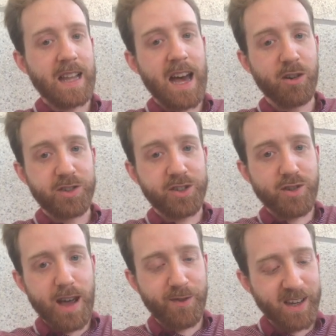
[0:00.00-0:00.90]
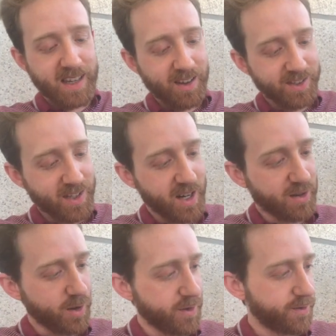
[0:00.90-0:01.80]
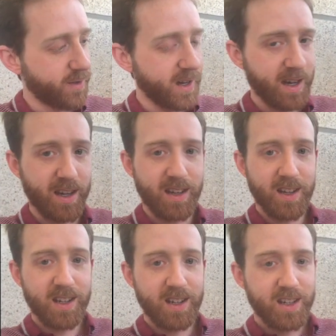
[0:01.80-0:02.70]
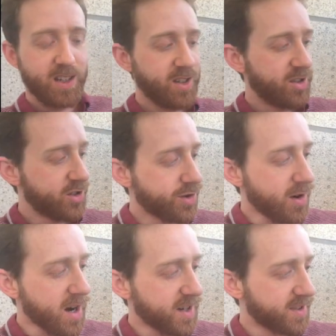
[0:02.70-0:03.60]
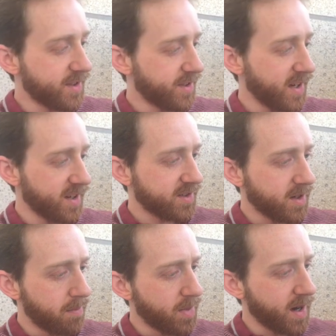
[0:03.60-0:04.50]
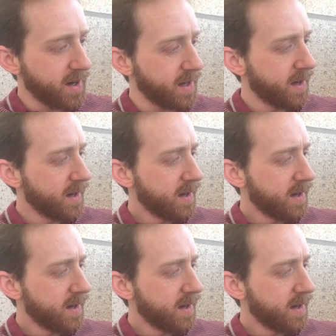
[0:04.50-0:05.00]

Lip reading: Loud traffic outside, a lot of trucks and things come by.